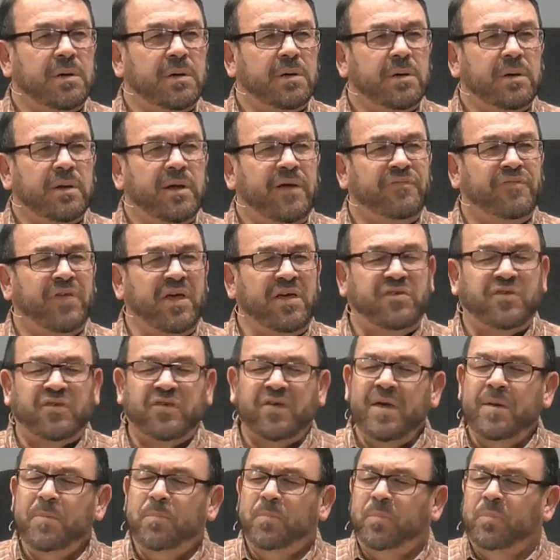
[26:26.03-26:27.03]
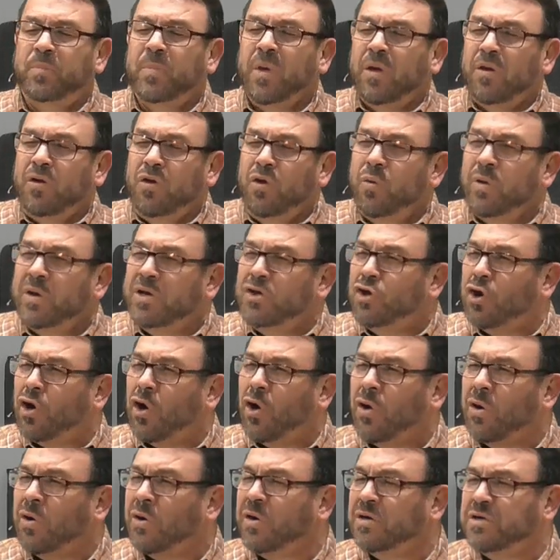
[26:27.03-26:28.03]
if they see you
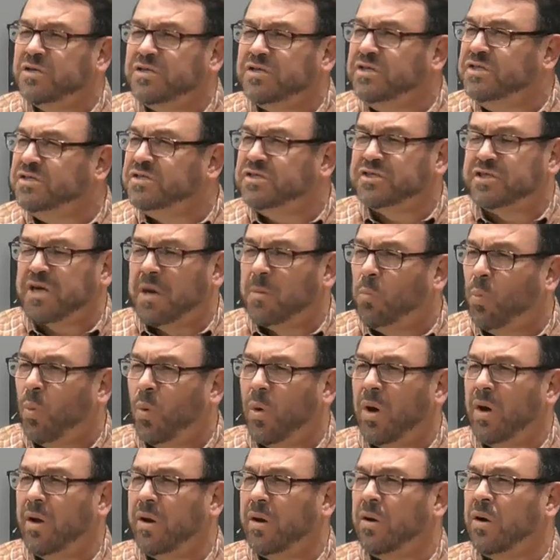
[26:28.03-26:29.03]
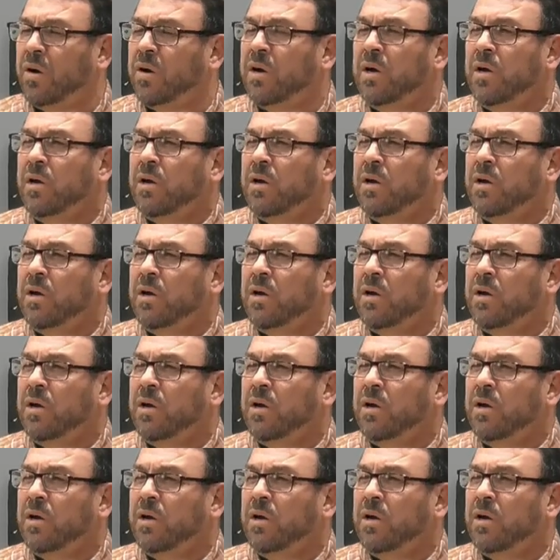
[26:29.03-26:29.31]
encouraging someone or